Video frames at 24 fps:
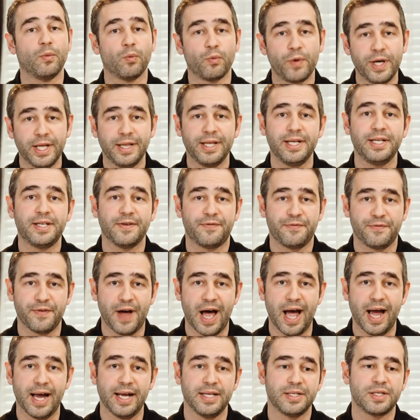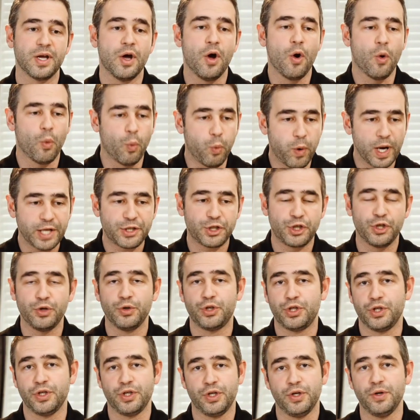really defines which you
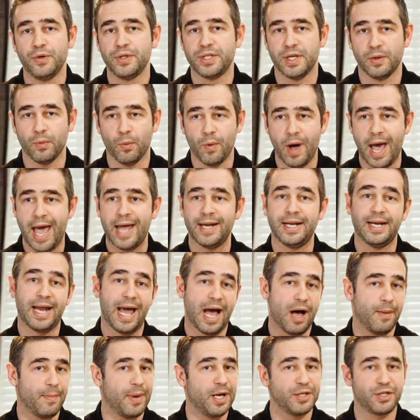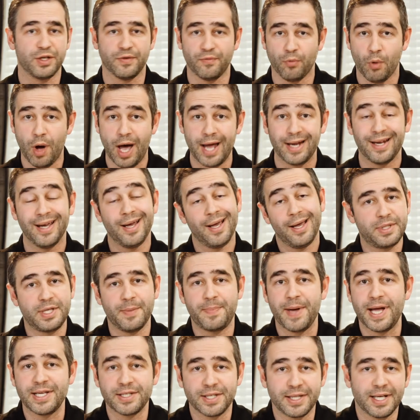should use and when and how much of what
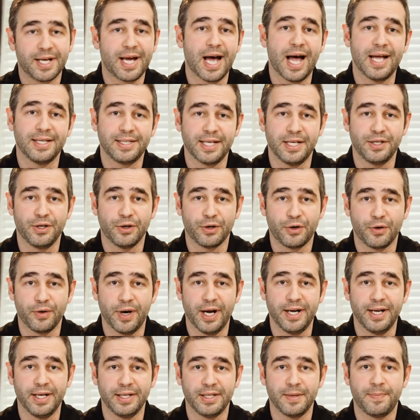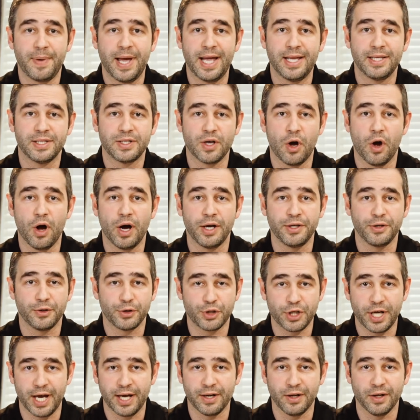depends on the content you're creating, depends on your
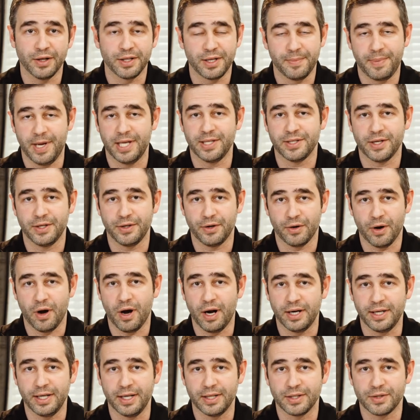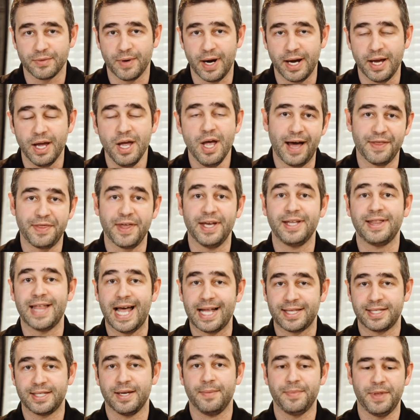channel, and depends on your audience, right? I think
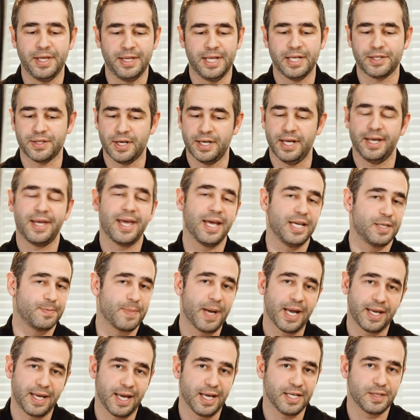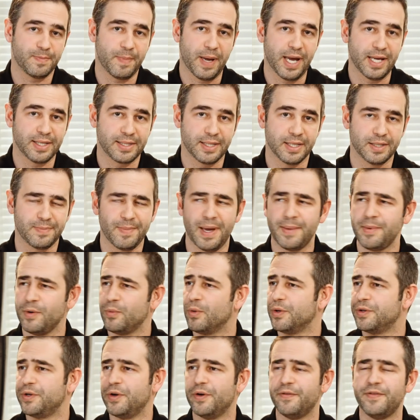that's something that's on a case-by-case basis. Maybe
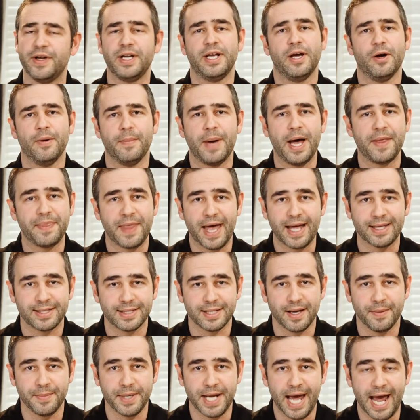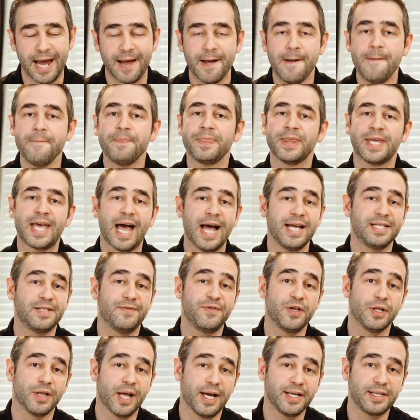we'll do a video about that someday. Guys,
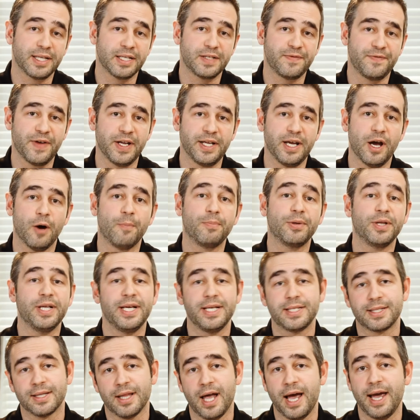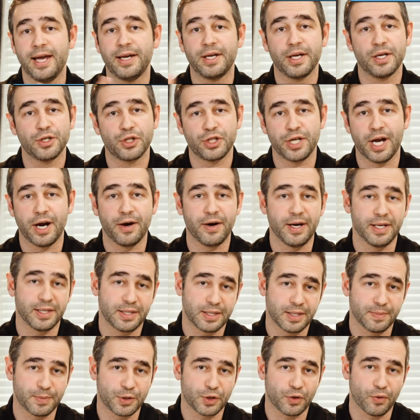if you like this video, please like, share
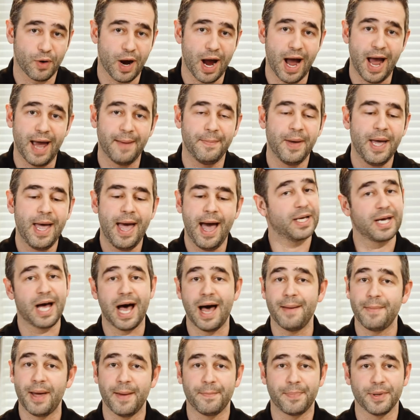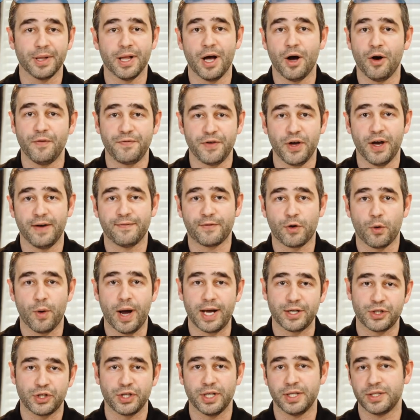it, subscribe, comment below if you have
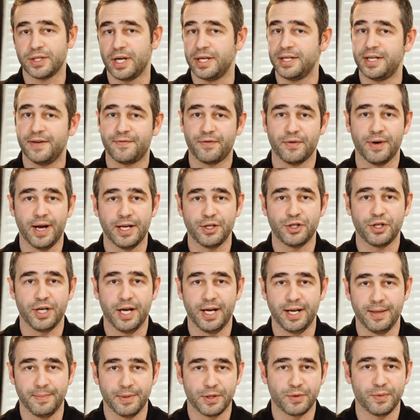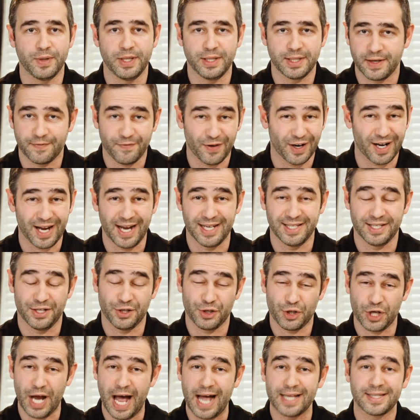questions on differentiating between between different kinds of
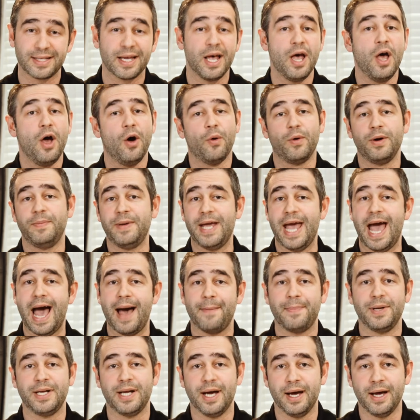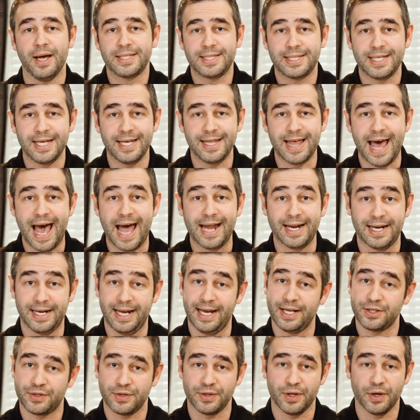shots. We'd be happy to see that and
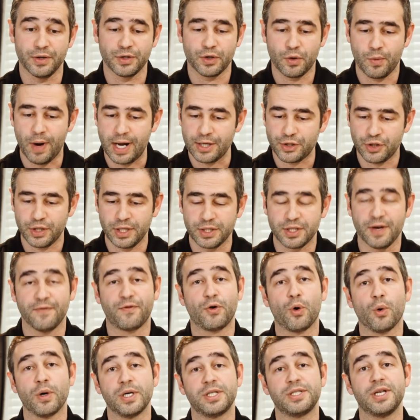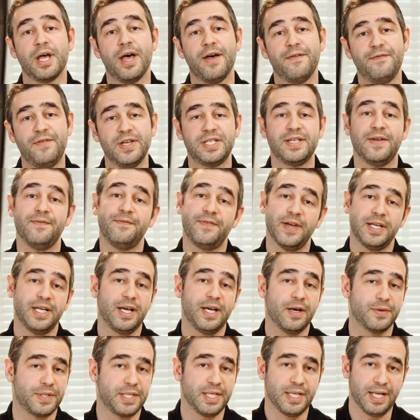answer those questions. Of course, visit
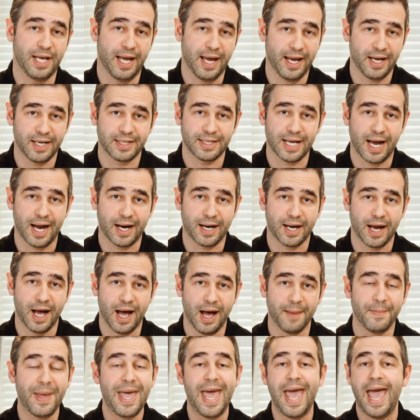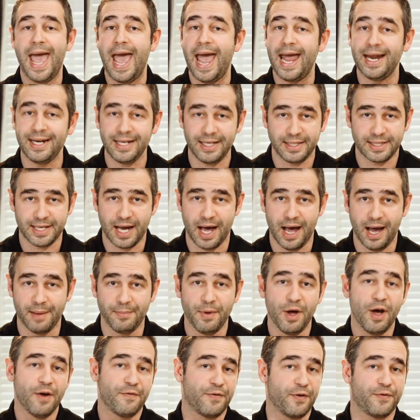videocityinc.com anytime
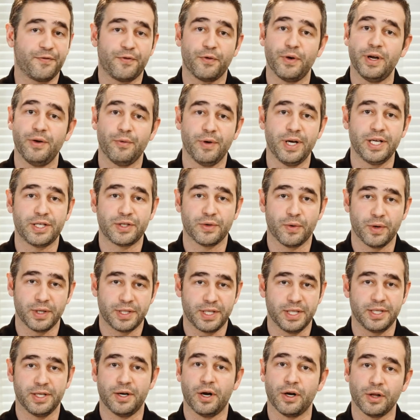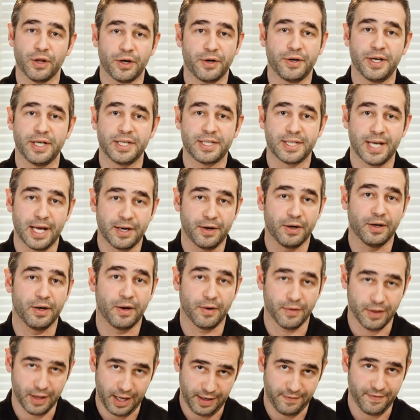for free resources in our learning center,
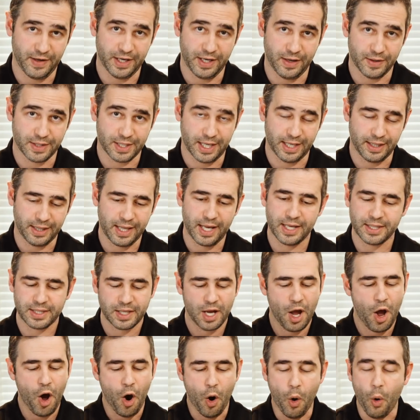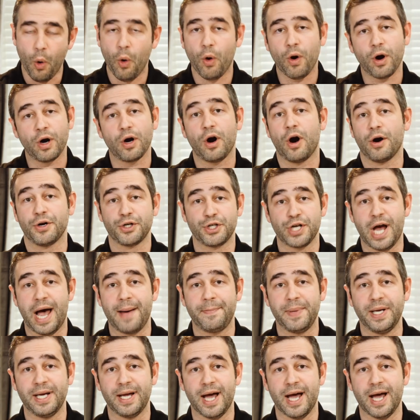like videos like this, or our shopping